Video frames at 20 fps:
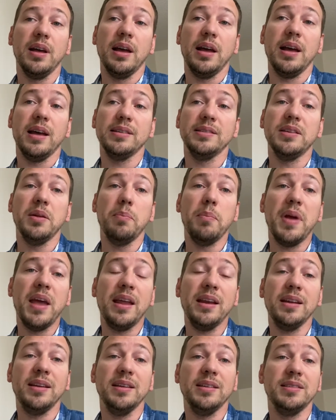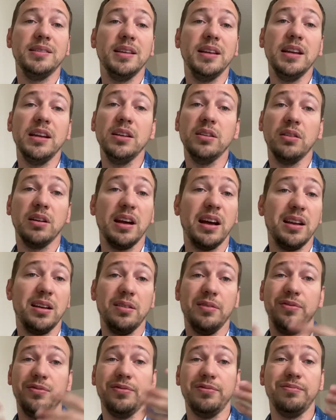as the man in the scene to kind
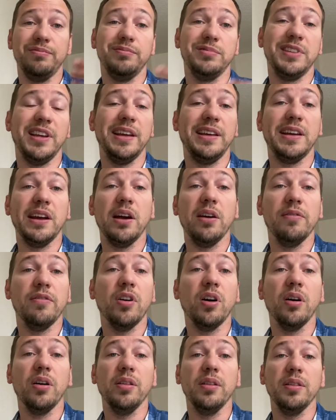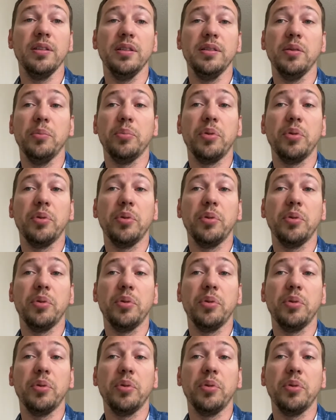of take care of all of the